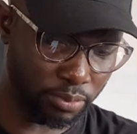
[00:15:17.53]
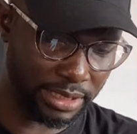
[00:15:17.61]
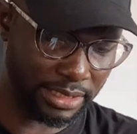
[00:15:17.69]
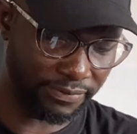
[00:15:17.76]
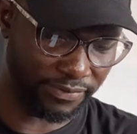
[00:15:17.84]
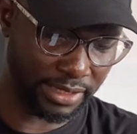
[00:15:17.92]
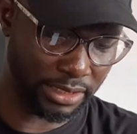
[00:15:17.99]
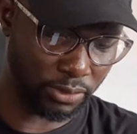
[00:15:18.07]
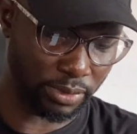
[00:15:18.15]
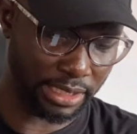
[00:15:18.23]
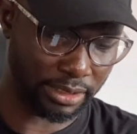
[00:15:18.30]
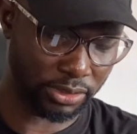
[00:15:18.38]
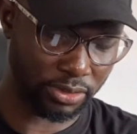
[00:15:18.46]
in very
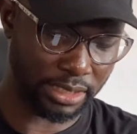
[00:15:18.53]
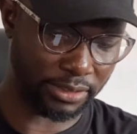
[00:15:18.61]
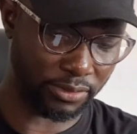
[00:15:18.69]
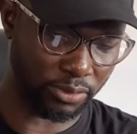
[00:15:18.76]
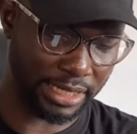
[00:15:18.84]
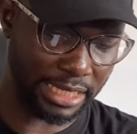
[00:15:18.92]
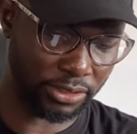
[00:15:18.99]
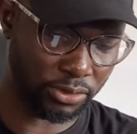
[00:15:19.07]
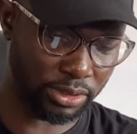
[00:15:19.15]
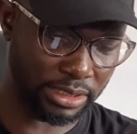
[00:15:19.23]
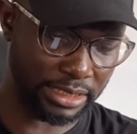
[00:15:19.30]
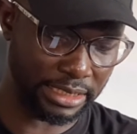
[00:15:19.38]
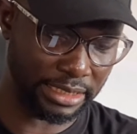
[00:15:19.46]
well so that to let you
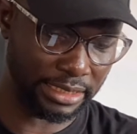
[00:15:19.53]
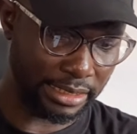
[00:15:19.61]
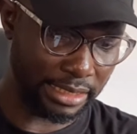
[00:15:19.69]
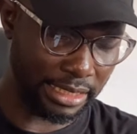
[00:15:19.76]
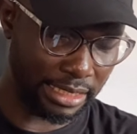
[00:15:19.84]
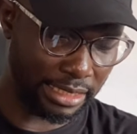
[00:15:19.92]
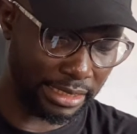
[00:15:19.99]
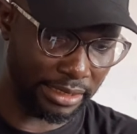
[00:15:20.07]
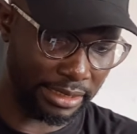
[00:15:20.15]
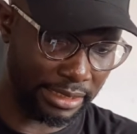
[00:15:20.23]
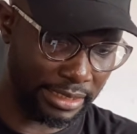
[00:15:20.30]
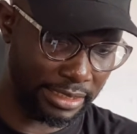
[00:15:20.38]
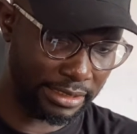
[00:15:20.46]
see
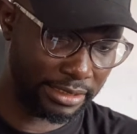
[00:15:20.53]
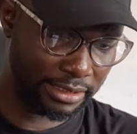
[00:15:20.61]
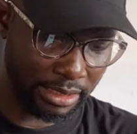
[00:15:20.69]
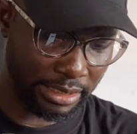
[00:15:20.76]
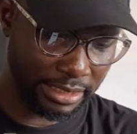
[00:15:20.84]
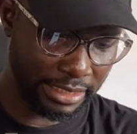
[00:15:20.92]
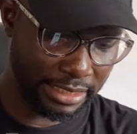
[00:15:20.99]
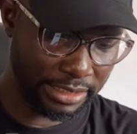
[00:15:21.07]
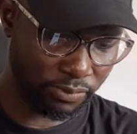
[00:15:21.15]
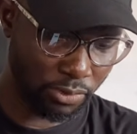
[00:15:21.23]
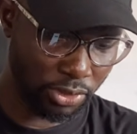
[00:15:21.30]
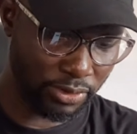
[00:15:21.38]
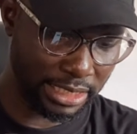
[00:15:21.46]
this
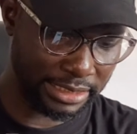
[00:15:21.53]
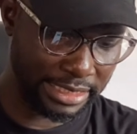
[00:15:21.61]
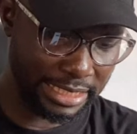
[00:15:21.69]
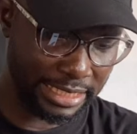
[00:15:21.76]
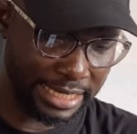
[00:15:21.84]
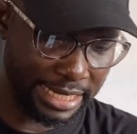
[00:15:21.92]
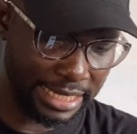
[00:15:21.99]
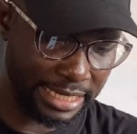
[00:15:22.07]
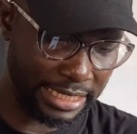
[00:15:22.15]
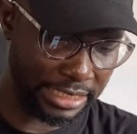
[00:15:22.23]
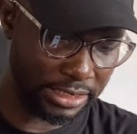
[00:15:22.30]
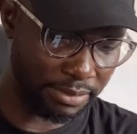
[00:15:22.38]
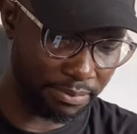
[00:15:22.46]
one you are seeing here
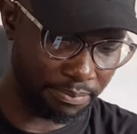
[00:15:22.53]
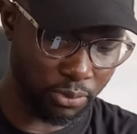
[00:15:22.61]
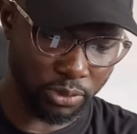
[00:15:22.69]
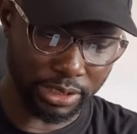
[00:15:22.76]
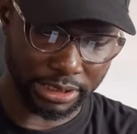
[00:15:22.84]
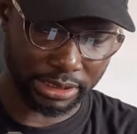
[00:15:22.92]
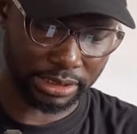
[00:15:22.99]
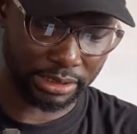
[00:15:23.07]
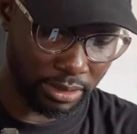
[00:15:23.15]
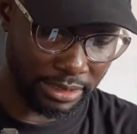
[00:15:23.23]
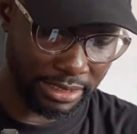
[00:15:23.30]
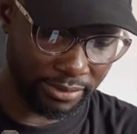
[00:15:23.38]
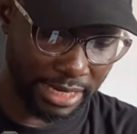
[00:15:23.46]
is bullish.
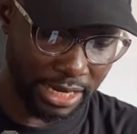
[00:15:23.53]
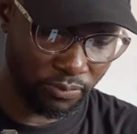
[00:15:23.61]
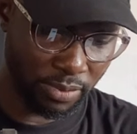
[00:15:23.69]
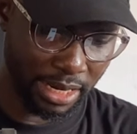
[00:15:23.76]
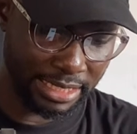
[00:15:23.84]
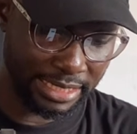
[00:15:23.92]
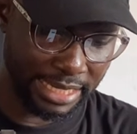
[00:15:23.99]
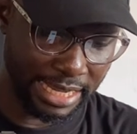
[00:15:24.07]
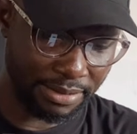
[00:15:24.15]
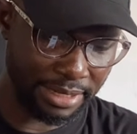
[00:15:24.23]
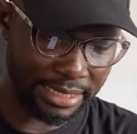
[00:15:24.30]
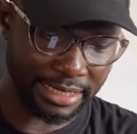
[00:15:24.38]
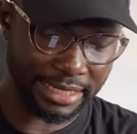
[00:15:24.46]
The red one
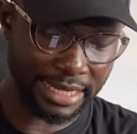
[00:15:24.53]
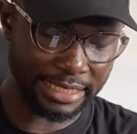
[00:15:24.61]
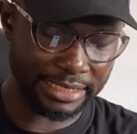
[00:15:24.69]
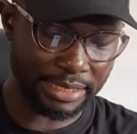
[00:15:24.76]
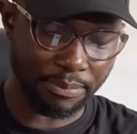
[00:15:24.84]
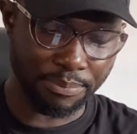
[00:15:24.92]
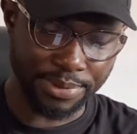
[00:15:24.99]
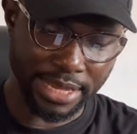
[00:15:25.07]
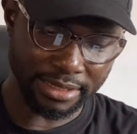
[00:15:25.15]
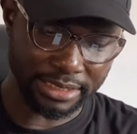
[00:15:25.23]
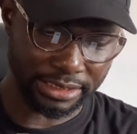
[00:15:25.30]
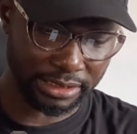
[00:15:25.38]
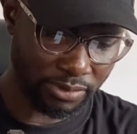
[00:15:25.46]
here indicates
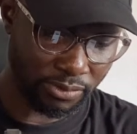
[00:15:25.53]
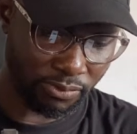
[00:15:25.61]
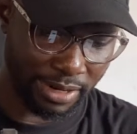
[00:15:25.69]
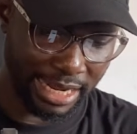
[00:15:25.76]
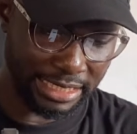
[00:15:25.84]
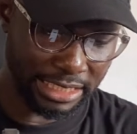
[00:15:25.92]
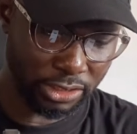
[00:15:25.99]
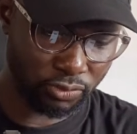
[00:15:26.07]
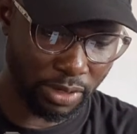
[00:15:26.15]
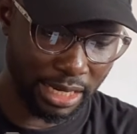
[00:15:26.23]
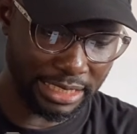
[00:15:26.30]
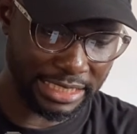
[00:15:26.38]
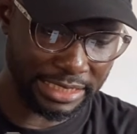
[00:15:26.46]
bearish. Why this
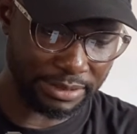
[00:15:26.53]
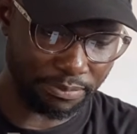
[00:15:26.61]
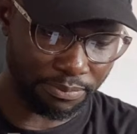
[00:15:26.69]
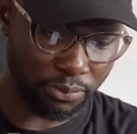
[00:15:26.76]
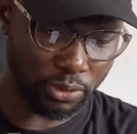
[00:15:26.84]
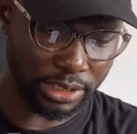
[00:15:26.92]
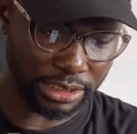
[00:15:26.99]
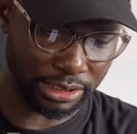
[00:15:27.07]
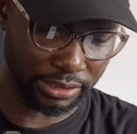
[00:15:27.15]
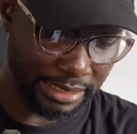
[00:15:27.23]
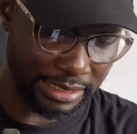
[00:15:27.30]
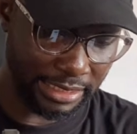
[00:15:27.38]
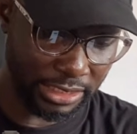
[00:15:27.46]
one is
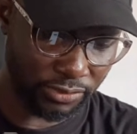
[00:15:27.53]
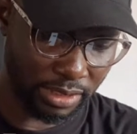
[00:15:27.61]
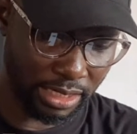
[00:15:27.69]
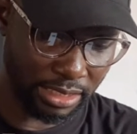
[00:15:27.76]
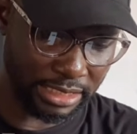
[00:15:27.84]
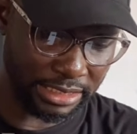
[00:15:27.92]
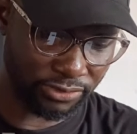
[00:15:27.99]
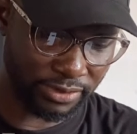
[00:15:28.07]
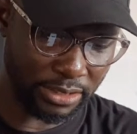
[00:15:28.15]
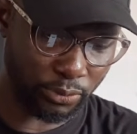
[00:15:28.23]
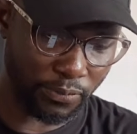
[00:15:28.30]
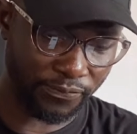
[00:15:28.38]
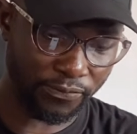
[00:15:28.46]
bullish? This one is
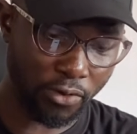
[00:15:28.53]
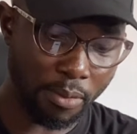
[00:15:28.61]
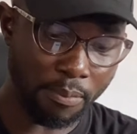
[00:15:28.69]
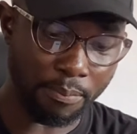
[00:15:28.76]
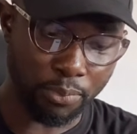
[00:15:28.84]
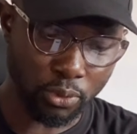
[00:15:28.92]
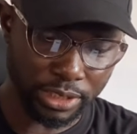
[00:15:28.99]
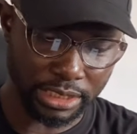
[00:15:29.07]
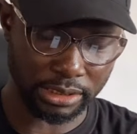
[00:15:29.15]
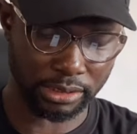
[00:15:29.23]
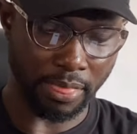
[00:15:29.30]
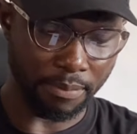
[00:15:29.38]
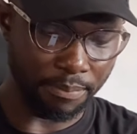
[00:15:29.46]
trying to form
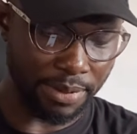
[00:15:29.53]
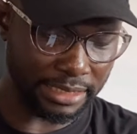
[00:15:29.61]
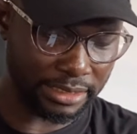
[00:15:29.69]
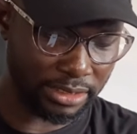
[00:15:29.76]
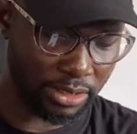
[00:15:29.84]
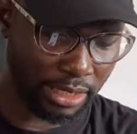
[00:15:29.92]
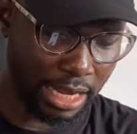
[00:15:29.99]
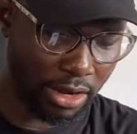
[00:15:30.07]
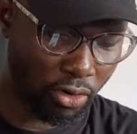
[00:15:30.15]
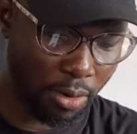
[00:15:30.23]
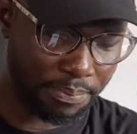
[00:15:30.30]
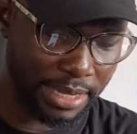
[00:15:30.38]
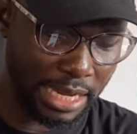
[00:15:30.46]
bullish, but you can't
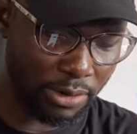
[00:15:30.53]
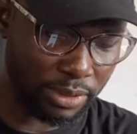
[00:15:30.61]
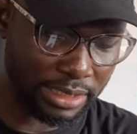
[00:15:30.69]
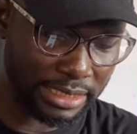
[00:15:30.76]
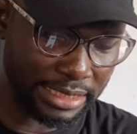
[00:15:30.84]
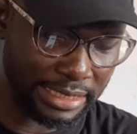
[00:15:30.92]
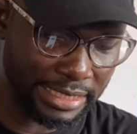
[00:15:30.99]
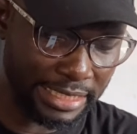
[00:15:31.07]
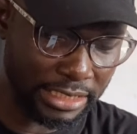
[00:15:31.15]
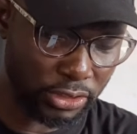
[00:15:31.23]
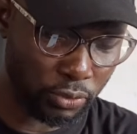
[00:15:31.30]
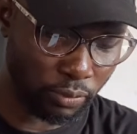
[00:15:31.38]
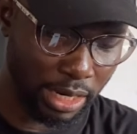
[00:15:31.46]
compare it with
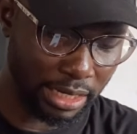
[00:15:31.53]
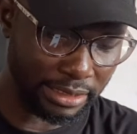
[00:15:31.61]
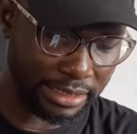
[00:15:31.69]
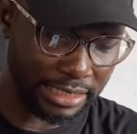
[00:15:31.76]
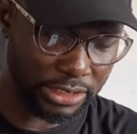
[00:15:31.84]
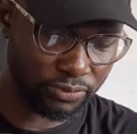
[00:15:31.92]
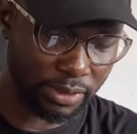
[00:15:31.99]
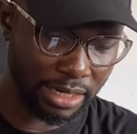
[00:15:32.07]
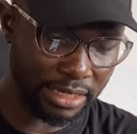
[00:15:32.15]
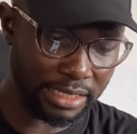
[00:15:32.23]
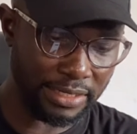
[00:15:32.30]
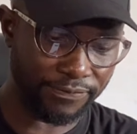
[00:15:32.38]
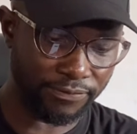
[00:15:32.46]
this one. This one
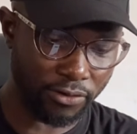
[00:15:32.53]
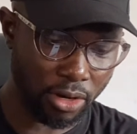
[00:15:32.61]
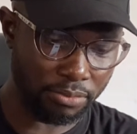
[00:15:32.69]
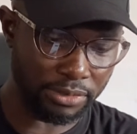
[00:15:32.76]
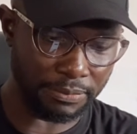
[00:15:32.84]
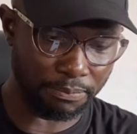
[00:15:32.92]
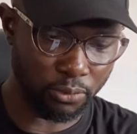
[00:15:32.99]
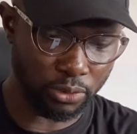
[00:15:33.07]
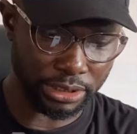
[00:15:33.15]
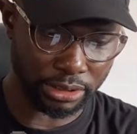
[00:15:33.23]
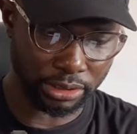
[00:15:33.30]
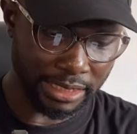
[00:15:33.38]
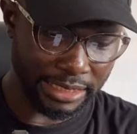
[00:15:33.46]
really formed the
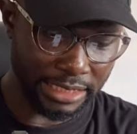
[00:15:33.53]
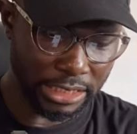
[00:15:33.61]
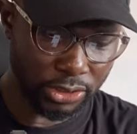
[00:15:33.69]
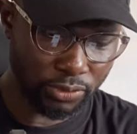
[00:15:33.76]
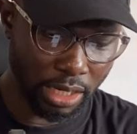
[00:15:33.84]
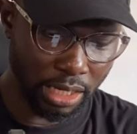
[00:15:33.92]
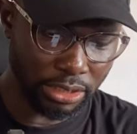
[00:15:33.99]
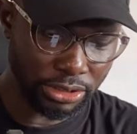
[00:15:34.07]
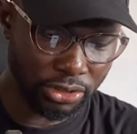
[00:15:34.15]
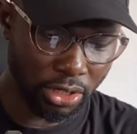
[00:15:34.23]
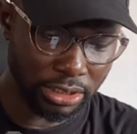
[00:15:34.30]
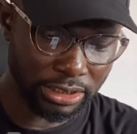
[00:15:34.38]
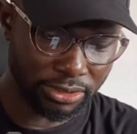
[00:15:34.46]
bullish. This one
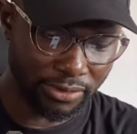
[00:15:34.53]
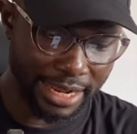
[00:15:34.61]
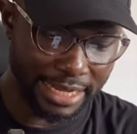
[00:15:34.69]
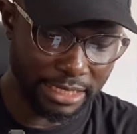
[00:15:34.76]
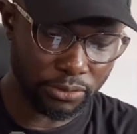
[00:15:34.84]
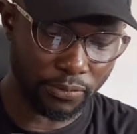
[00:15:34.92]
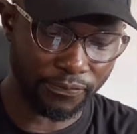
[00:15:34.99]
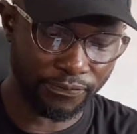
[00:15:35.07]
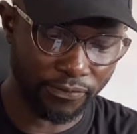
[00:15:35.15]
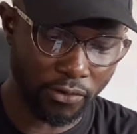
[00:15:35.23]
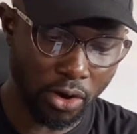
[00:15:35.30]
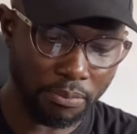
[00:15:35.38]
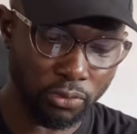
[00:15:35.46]
just trying to
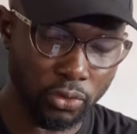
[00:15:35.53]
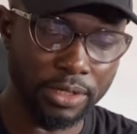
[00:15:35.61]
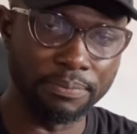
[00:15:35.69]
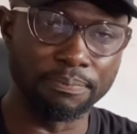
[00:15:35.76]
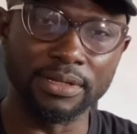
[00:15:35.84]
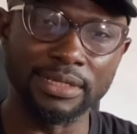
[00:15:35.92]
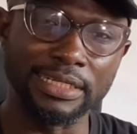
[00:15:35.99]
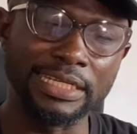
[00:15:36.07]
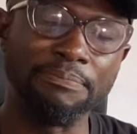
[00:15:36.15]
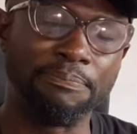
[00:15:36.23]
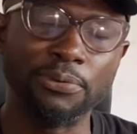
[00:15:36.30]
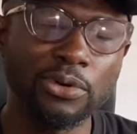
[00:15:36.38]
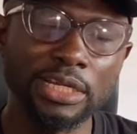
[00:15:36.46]
form the
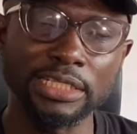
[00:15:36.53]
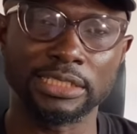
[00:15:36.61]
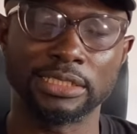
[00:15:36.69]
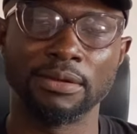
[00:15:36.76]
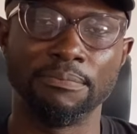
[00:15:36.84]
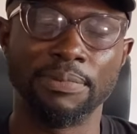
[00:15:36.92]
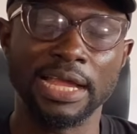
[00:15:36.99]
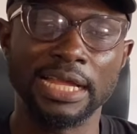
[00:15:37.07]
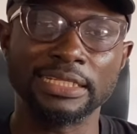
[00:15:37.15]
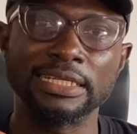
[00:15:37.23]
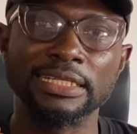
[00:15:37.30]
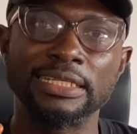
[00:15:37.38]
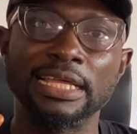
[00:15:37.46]
bullish,
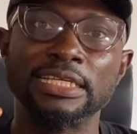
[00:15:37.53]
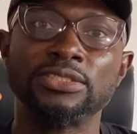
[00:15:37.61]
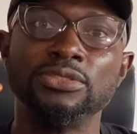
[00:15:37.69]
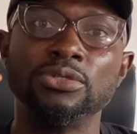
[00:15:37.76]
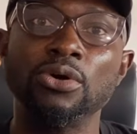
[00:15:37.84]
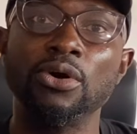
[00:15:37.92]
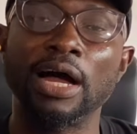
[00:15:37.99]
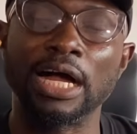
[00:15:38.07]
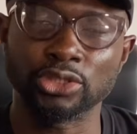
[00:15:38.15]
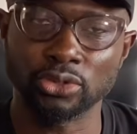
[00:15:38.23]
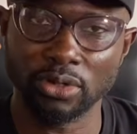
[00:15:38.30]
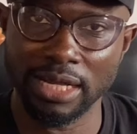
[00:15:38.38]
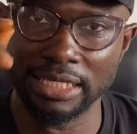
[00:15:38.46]
but there's no
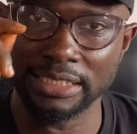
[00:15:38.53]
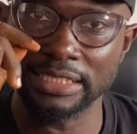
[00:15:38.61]
assurance